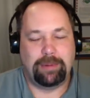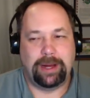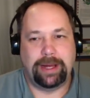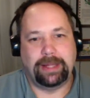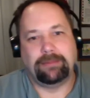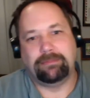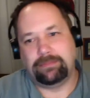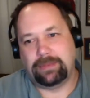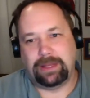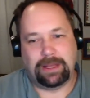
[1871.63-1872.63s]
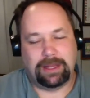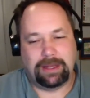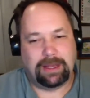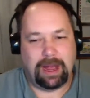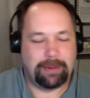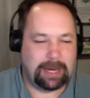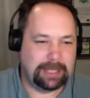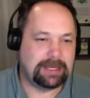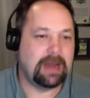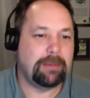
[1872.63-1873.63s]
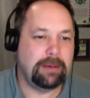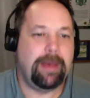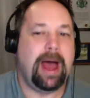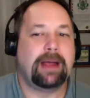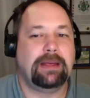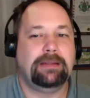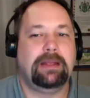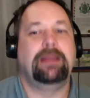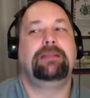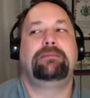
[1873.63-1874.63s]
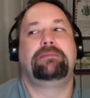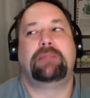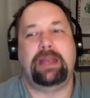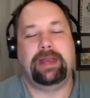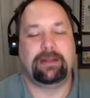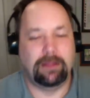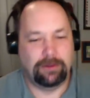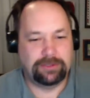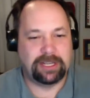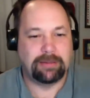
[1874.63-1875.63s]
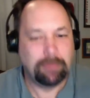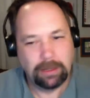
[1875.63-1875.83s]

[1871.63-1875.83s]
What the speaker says: But I mean, he's going to be back. They didn't lose him.